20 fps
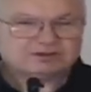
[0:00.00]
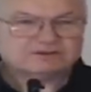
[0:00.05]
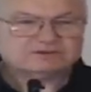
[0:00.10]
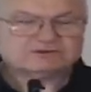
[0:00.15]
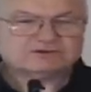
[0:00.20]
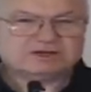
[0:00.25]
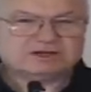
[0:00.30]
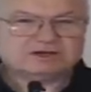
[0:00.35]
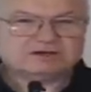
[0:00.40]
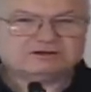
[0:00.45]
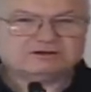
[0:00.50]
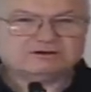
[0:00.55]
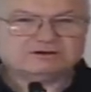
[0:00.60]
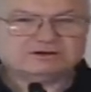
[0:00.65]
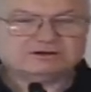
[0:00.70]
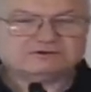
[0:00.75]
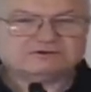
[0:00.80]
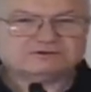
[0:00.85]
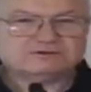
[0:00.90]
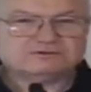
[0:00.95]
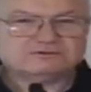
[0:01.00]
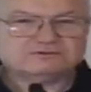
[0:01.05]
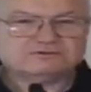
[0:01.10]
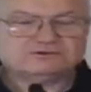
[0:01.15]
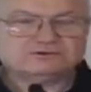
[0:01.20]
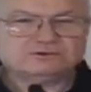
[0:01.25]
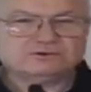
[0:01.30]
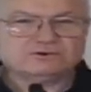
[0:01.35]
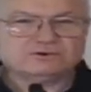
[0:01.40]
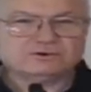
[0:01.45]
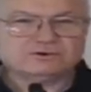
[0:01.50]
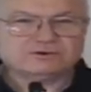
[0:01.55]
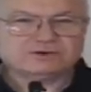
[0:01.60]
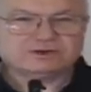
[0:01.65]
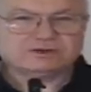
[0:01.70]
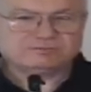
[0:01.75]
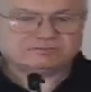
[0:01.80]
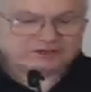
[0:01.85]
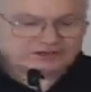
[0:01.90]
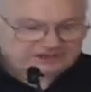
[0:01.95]
sanitary sewer
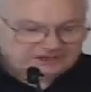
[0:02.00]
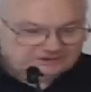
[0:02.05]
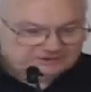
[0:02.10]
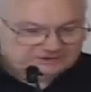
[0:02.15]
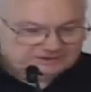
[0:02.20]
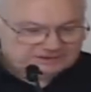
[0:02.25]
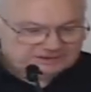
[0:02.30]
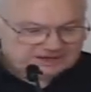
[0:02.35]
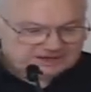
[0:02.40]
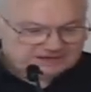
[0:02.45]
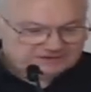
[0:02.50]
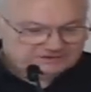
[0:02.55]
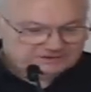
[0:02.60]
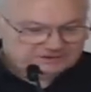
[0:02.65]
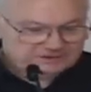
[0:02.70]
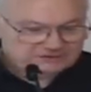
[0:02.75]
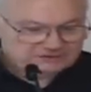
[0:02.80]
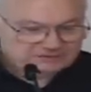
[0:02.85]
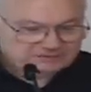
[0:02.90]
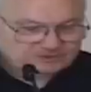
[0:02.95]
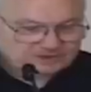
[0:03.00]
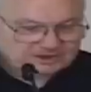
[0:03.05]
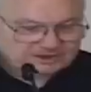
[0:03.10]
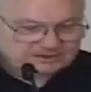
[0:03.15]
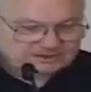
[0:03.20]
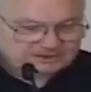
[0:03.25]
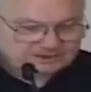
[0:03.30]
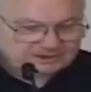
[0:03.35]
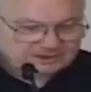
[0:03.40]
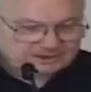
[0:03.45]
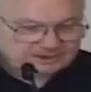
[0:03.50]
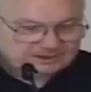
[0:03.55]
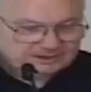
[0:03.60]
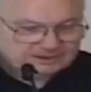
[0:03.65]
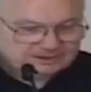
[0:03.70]
and be easily digested by the